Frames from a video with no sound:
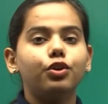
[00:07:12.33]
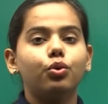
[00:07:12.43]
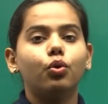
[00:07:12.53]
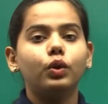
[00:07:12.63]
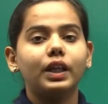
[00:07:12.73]
you
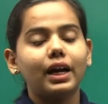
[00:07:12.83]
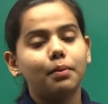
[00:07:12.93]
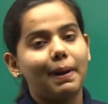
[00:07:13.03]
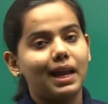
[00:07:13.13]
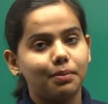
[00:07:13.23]
know that
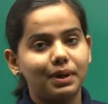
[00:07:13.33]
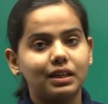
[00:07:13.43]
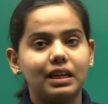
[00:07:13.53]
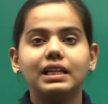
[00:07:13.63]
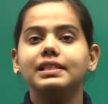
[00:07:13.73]

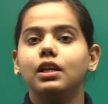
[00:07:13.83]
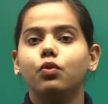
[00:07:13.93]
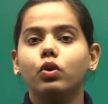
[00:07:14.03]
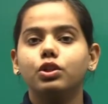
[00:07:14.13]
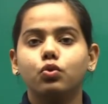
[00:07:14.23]
perimeter is
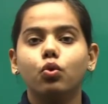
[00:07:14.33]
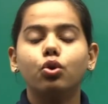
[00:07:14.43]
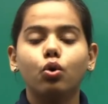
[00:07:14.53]
equals to